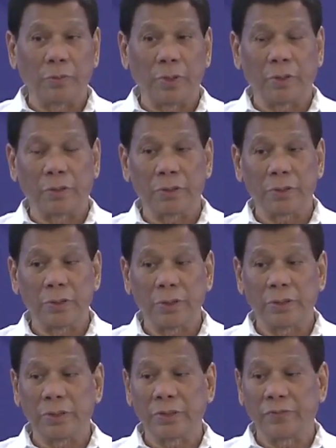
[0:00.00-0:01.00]
because
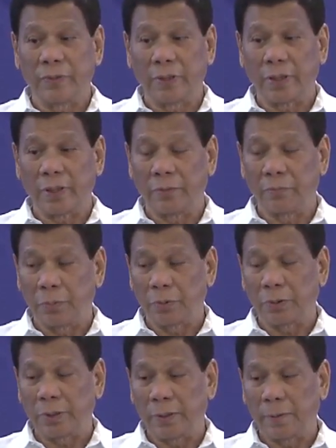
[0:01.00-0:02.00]
this is very
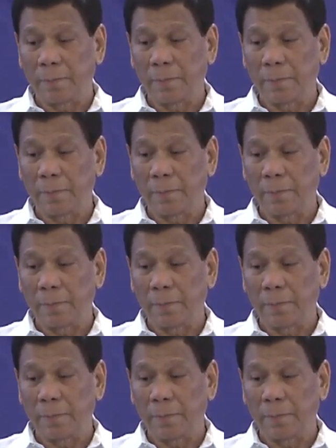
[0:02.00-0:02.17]
important.